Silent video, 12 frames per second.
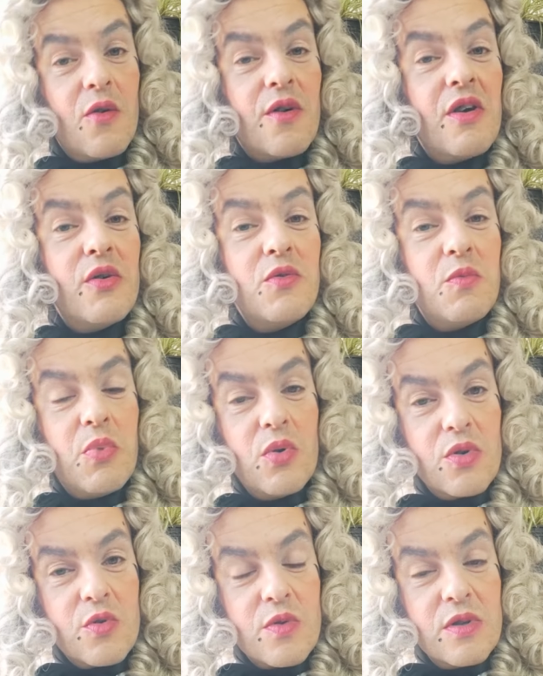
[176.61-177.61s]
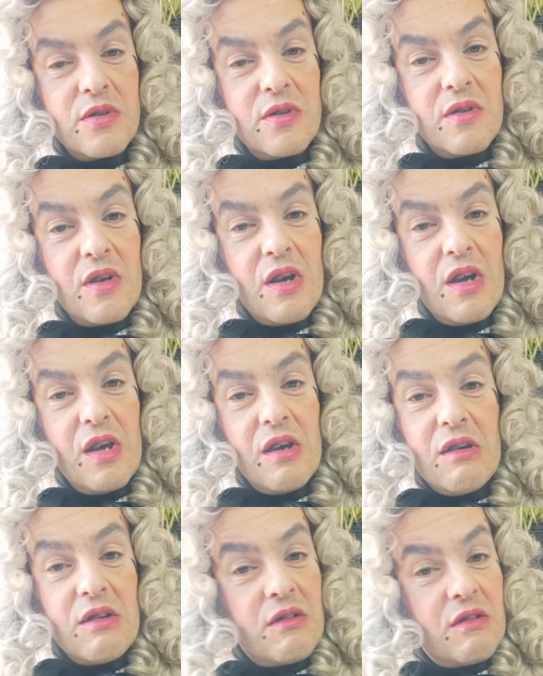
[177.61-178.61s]
your own portrait
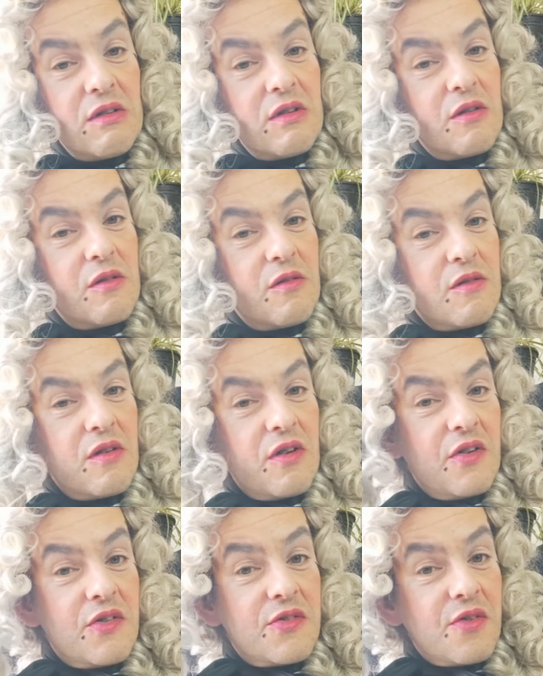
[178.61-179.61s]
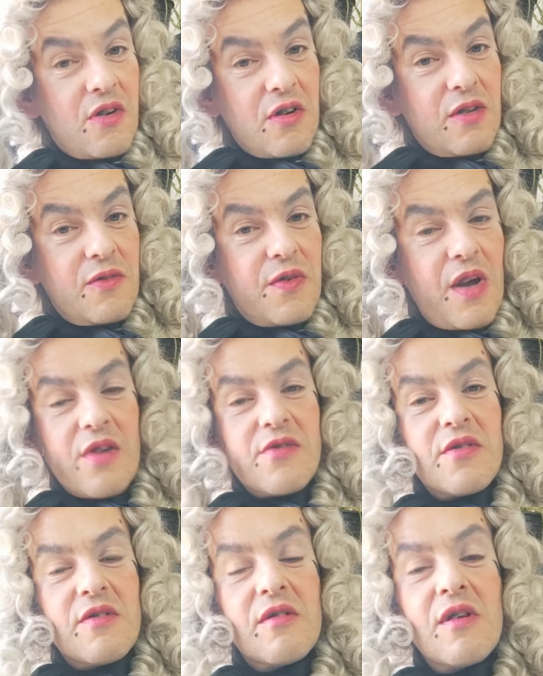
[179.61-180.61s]
in historical
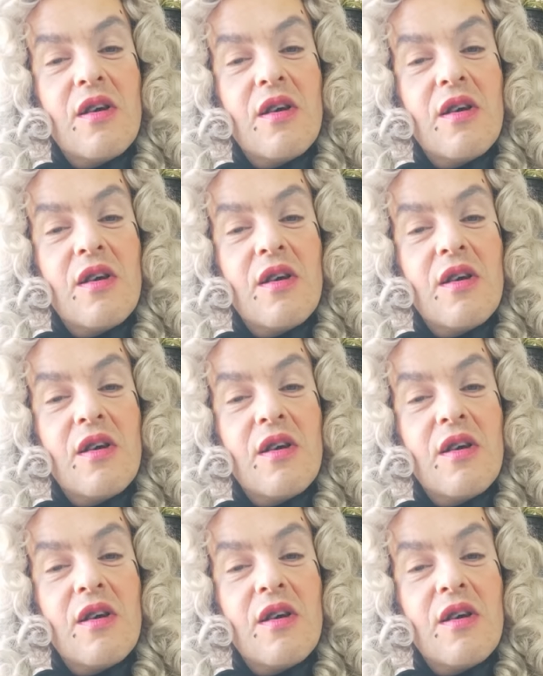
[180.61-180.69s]
fashion,